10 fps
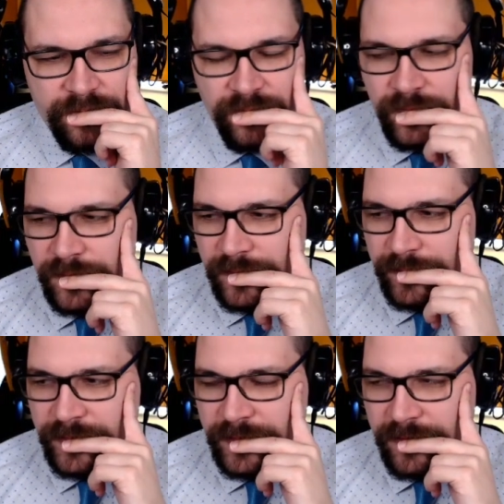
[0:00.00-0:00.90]
4
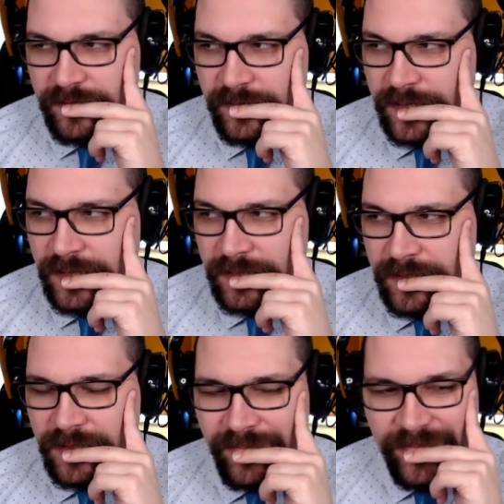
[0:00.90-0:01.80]
and Bless, so I
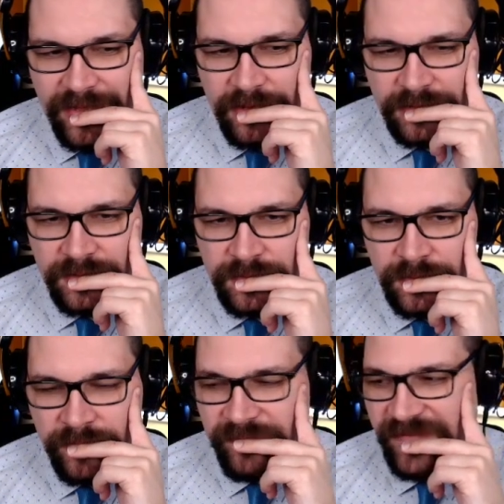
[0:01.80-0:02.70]
can make that to
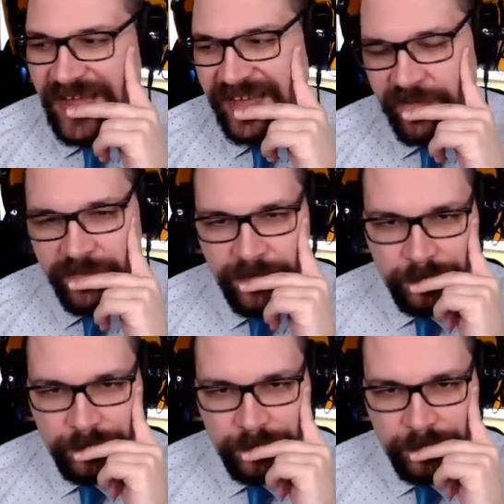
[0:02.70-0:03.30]
a 5.